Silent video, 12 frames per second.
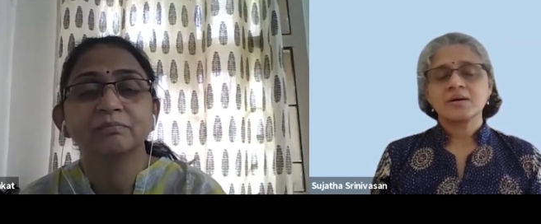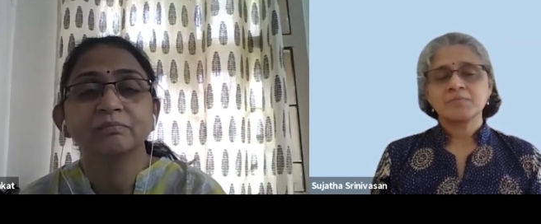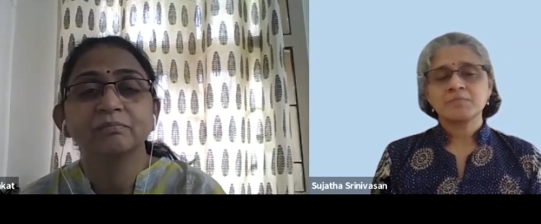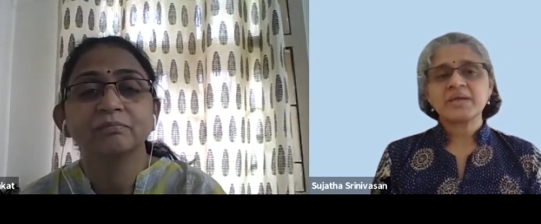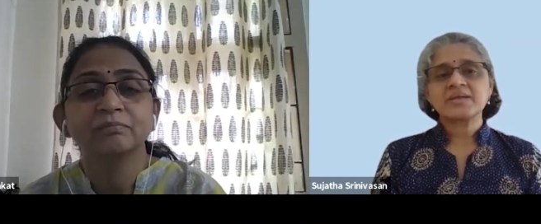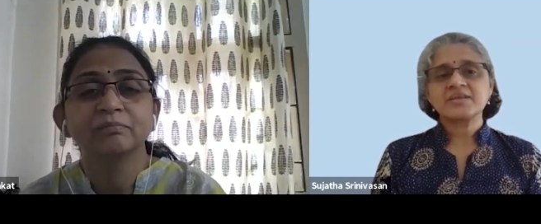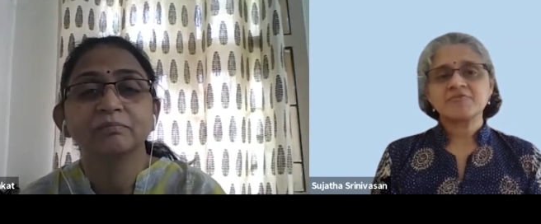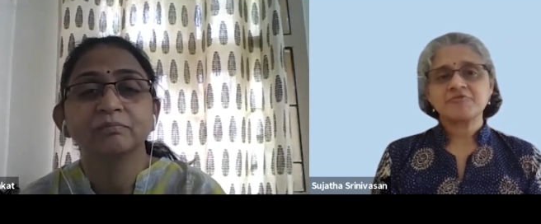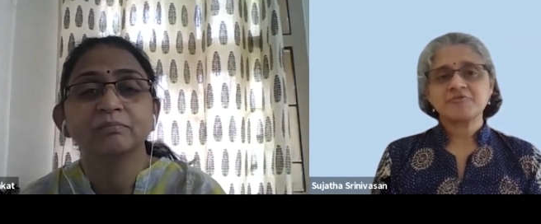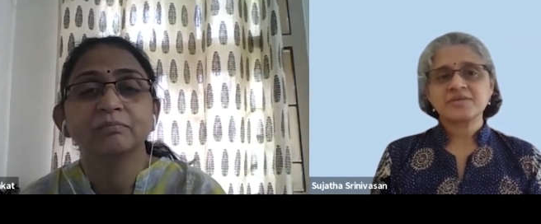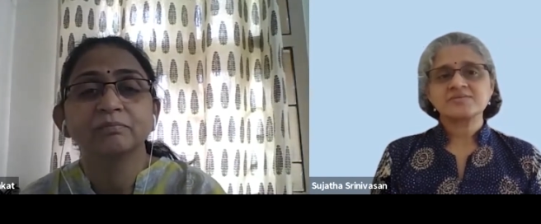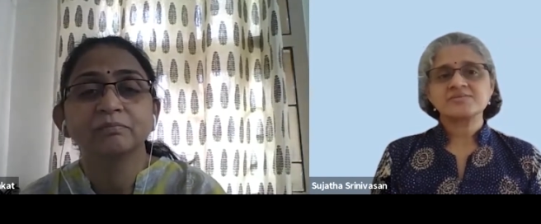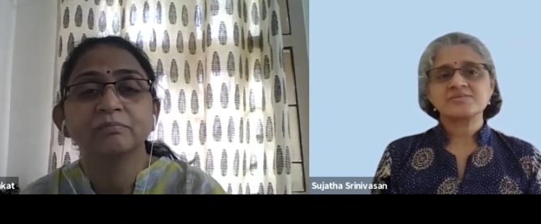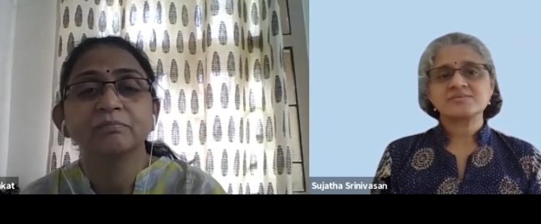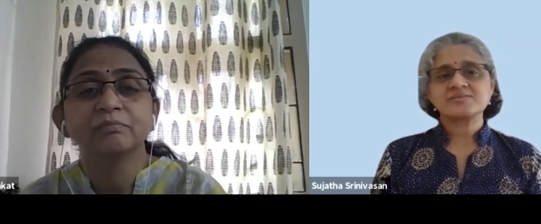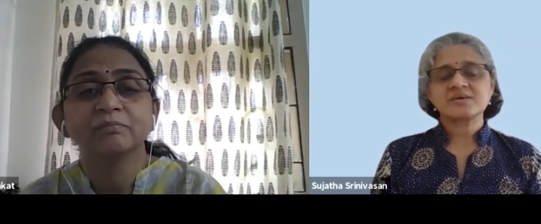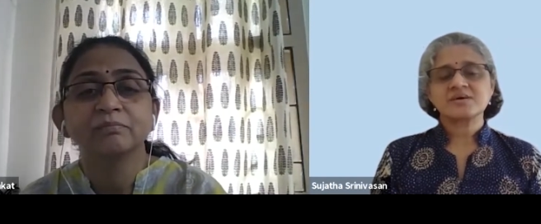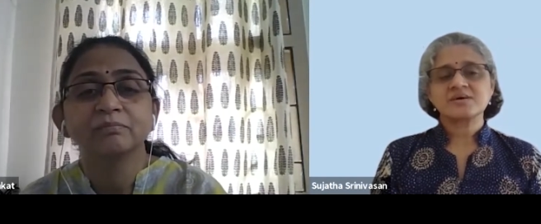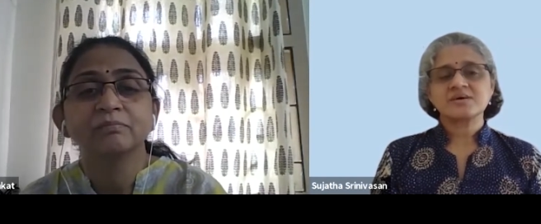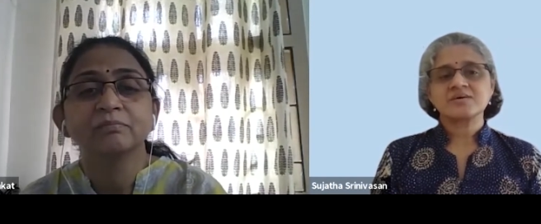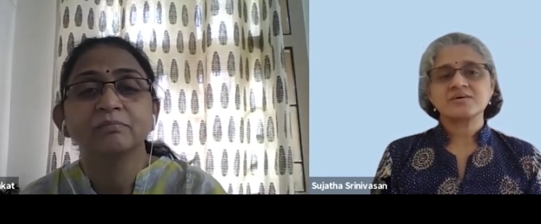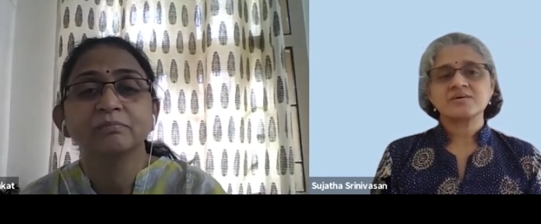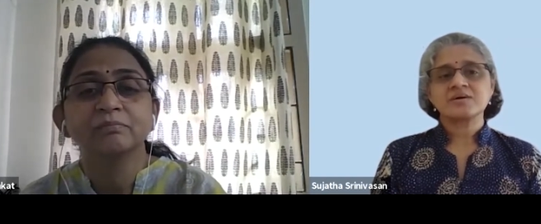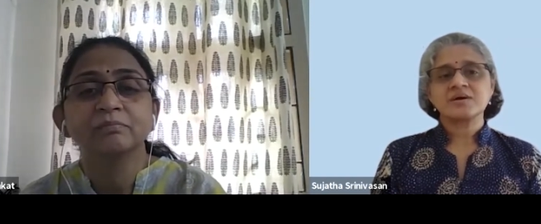Speaker 1: a big difference
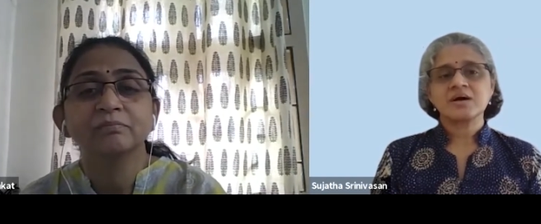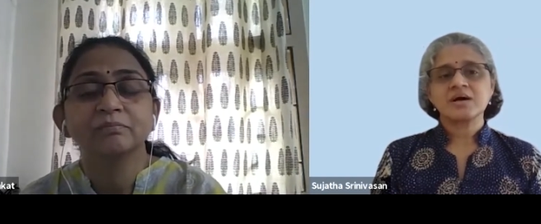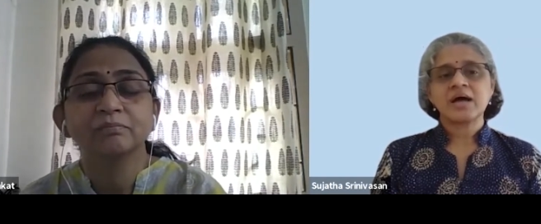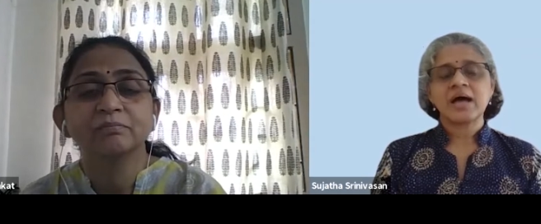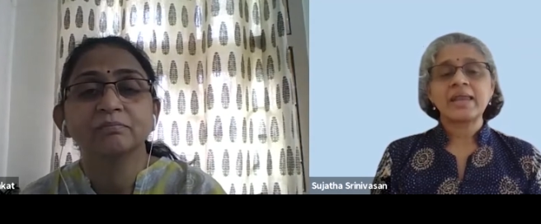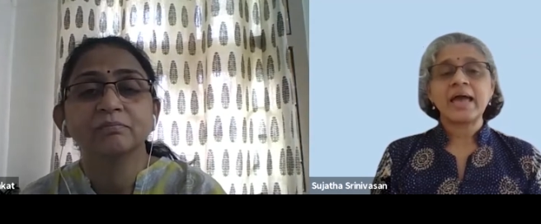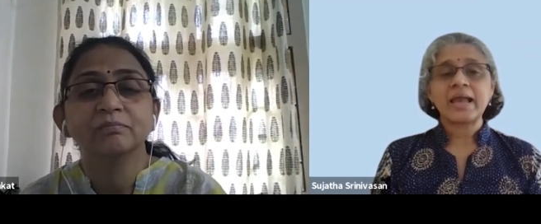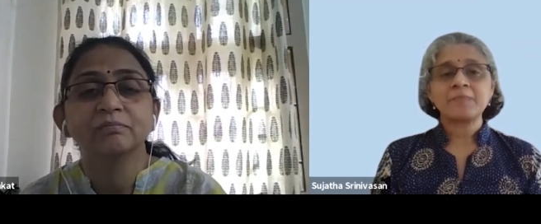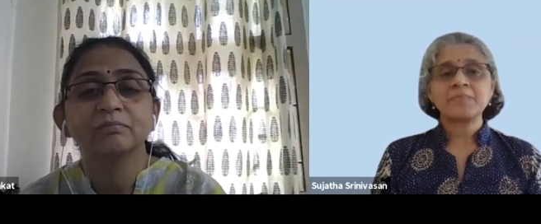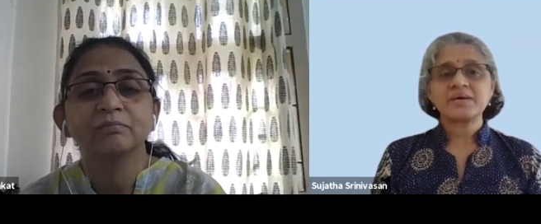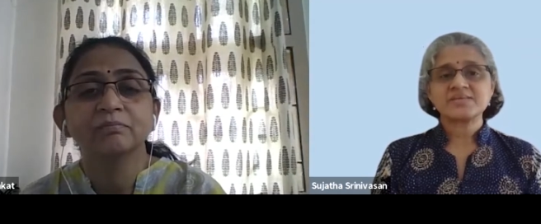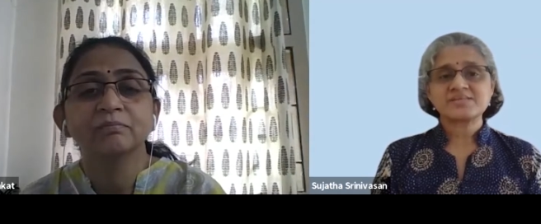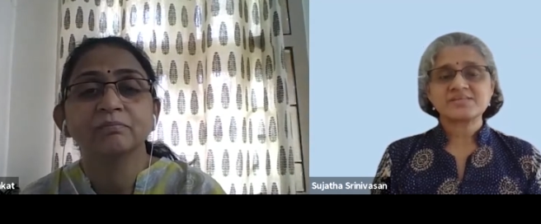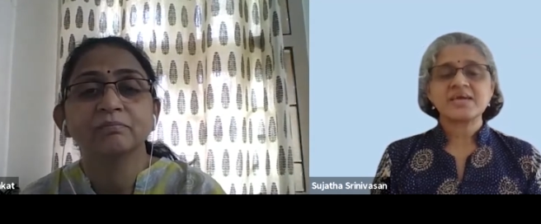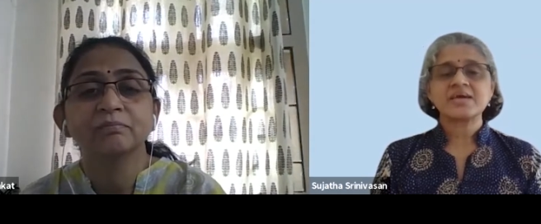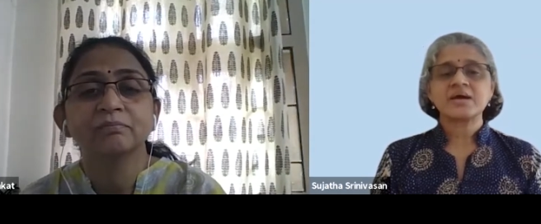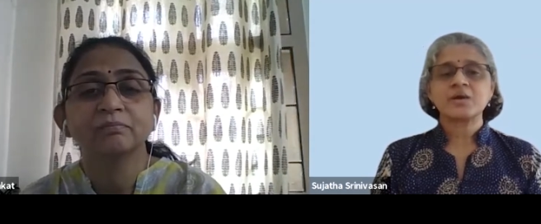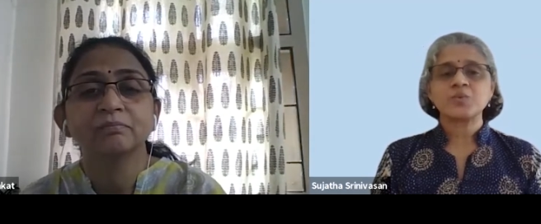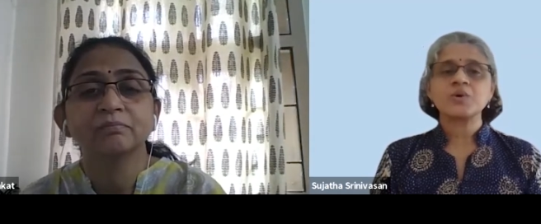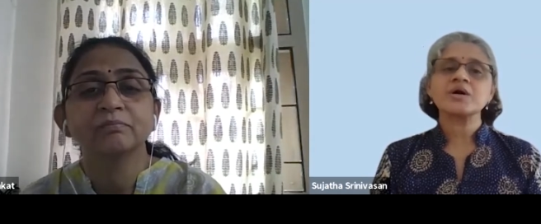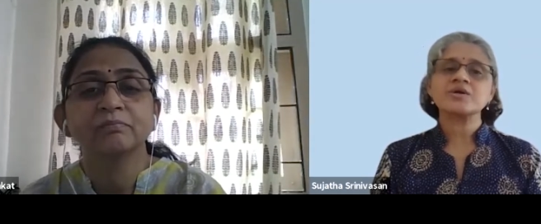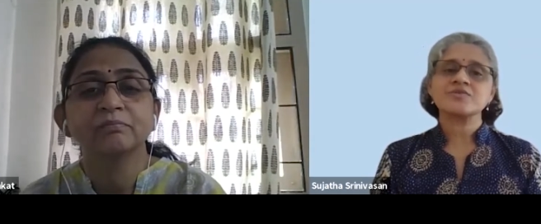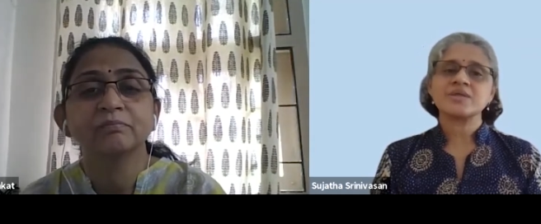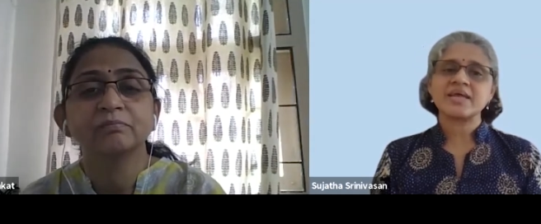and helped us take our
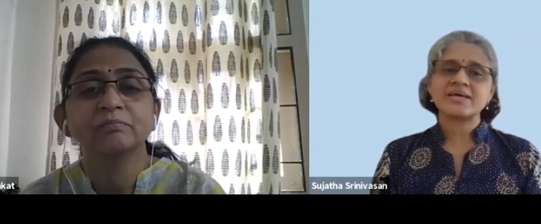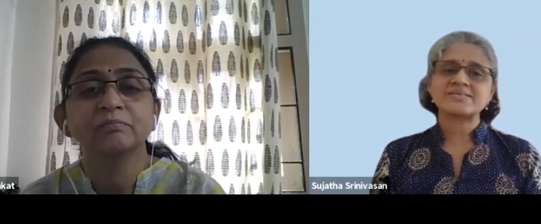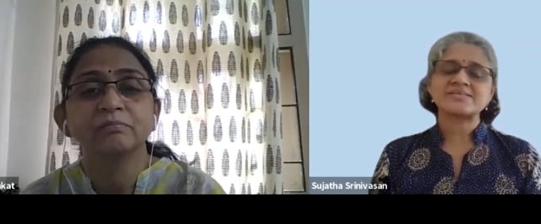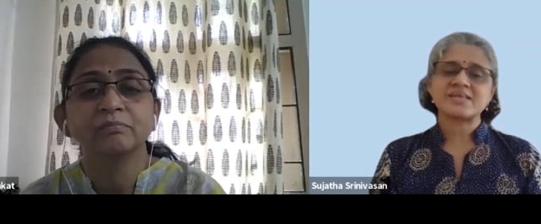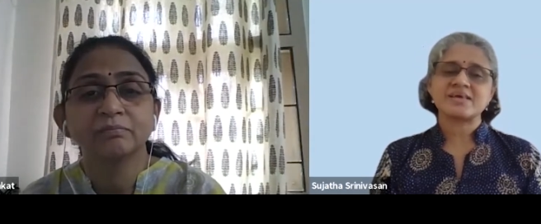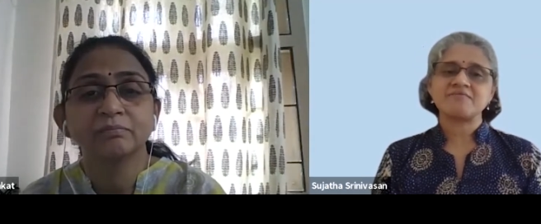work to the next